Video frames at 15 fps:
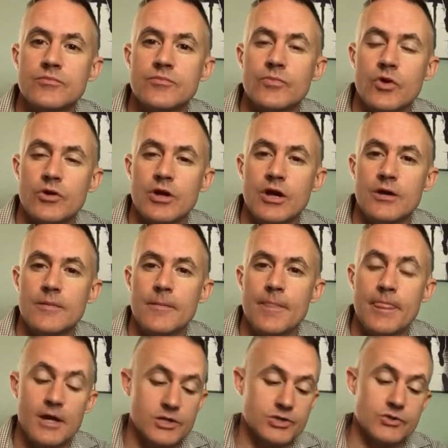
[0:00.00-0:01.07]
Okay?
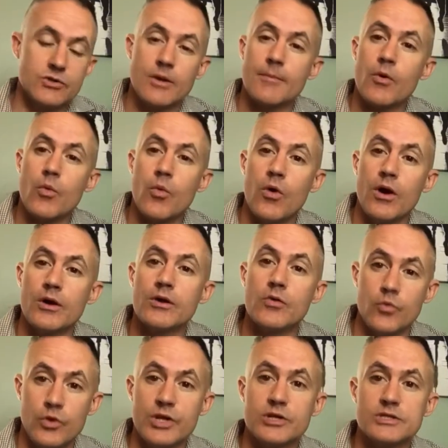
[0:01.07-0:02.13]
So number 1,
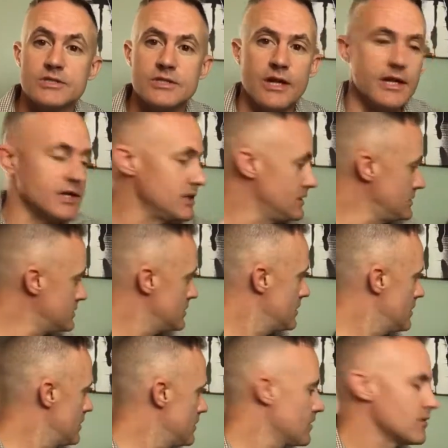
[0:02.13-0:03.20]
we could say, is
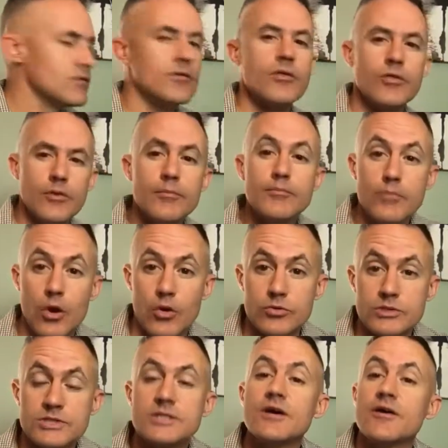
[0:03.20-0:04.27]
the
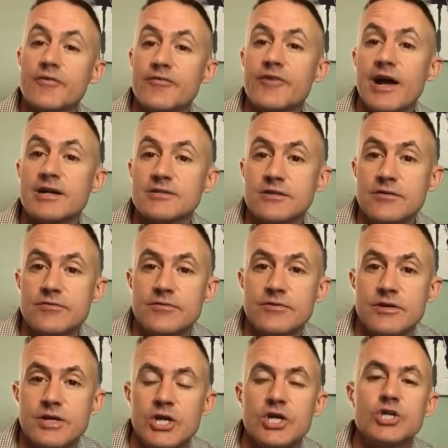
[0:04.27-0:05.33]
most effective.
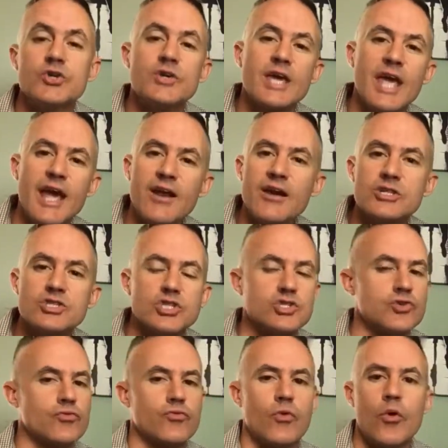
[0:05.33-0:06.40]
You cannot just
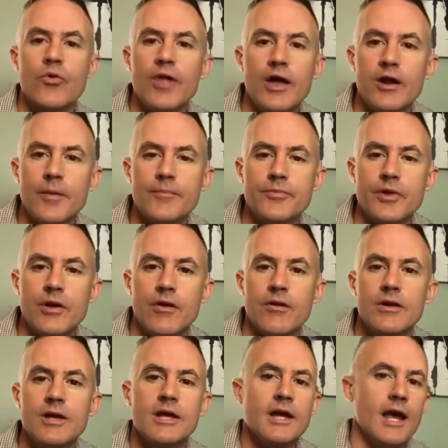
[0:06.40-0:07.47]
throw that up there
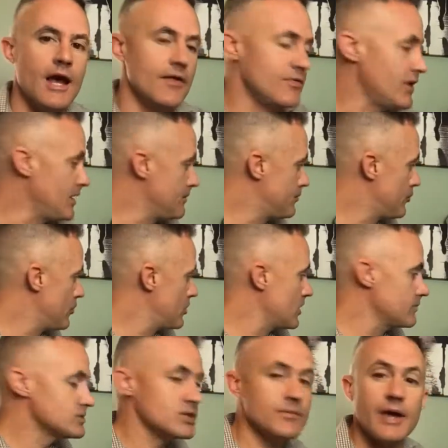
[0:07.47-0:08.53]
and then put
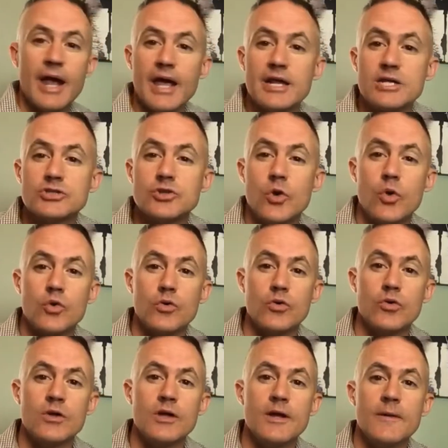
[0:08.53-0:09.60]
up some
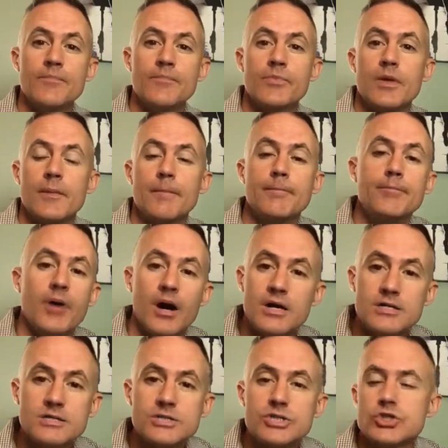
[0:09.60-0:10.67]
anecdotal
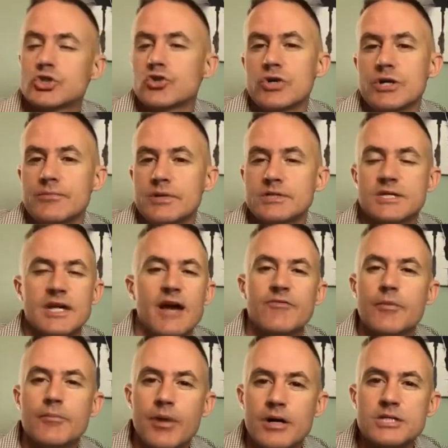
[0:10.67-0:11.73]
buzz treatments that have a
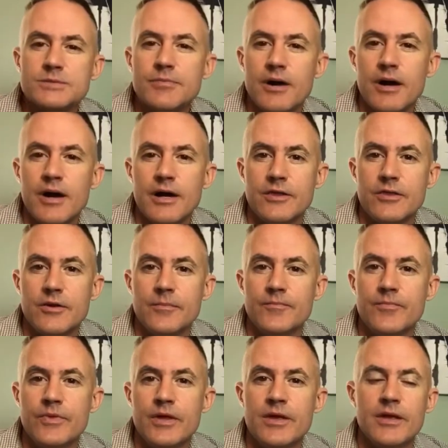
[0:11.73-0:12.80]
buzz behind them.
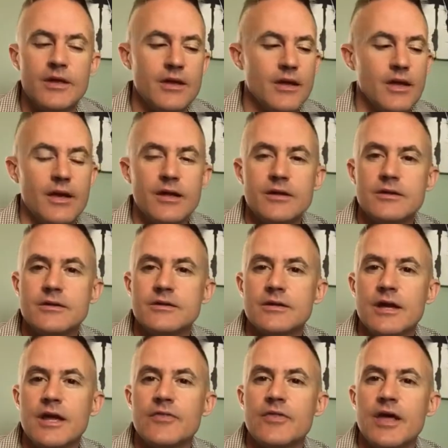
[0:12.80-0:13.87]
And
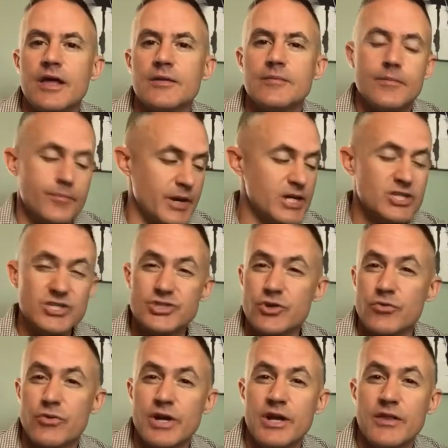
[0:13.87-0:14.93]
then patients are
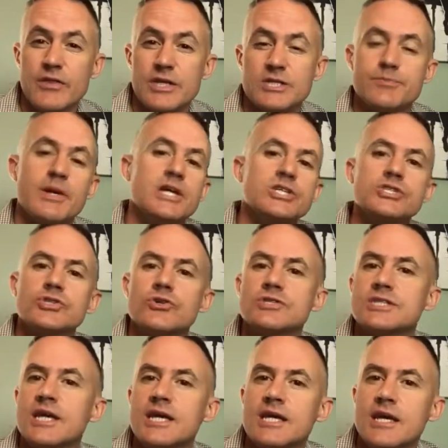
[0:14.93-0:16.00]
reading this. Patients are
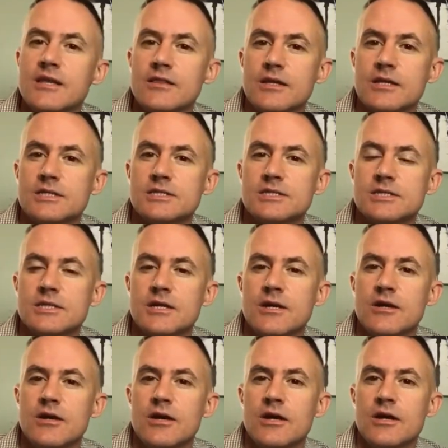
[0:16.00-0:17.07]
taking this,
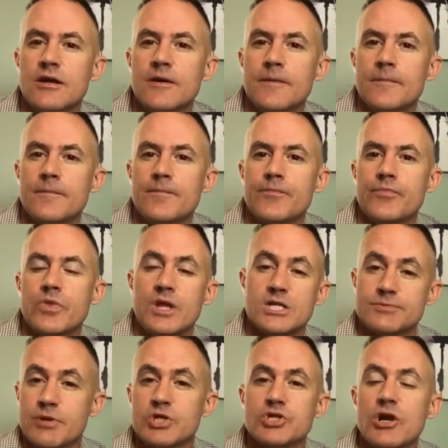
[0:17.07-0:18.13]

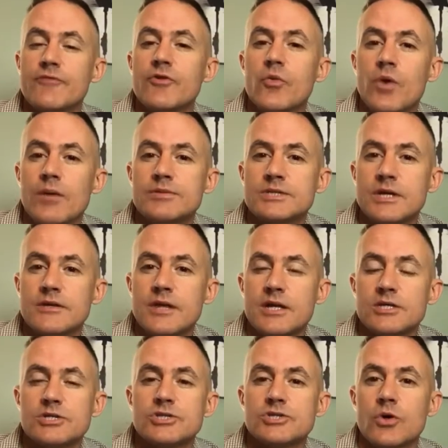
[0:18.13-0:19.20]
especially off a website that
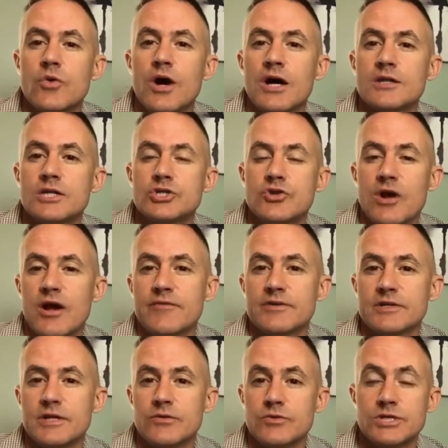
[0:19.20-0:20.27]
is so highly
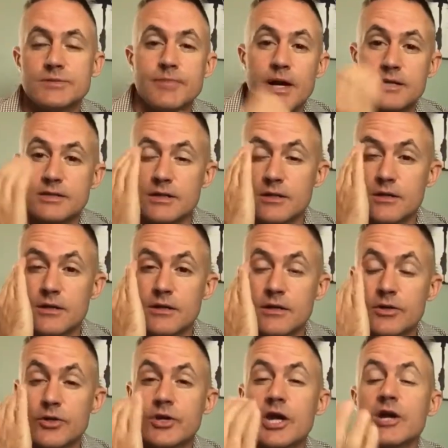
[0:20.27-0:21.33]
trafficked and respected.
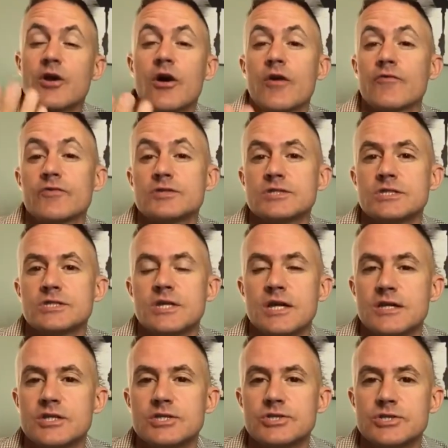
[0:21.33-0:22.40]
You get conferences like
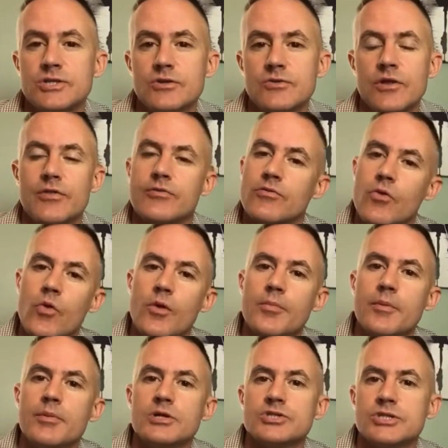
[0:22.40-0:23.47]
this too that throw up a
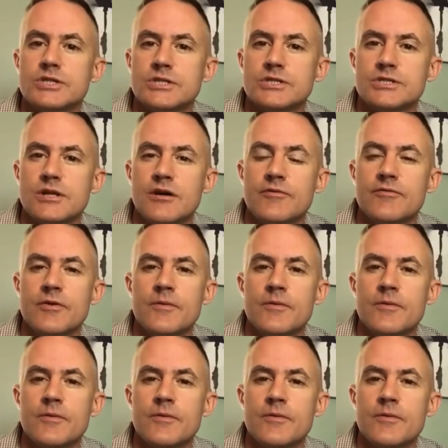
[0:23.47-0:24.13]
bunch of this stuff.